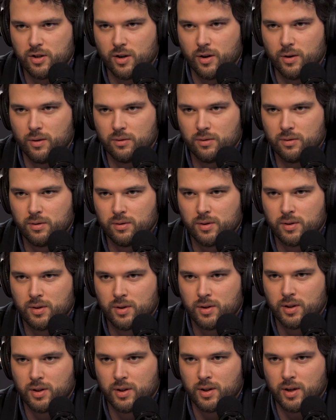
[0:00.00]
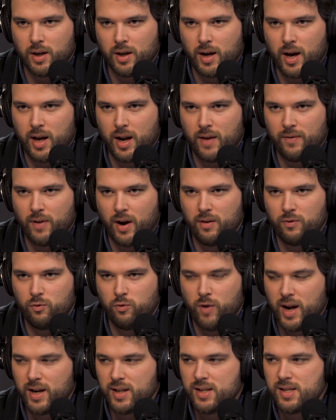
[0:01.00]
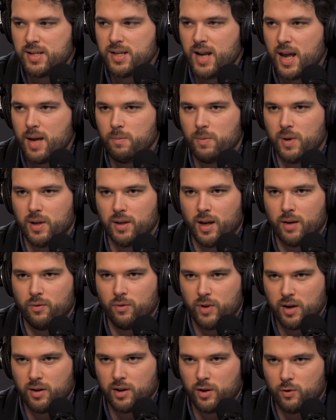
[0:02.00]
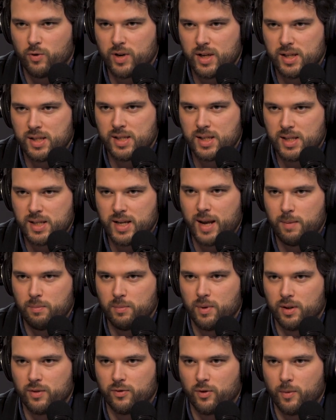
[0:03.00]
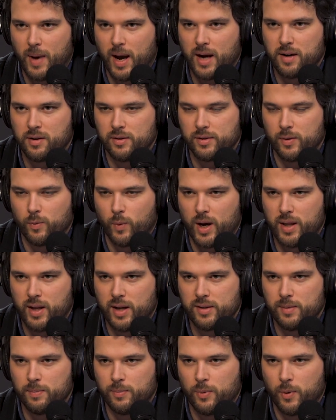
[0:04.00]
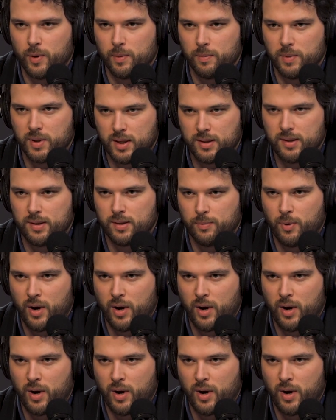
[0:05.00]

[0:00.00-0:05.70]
show. Yeah. And I, I, read a statement. I rarely read statements from actors on why that's important, but this is a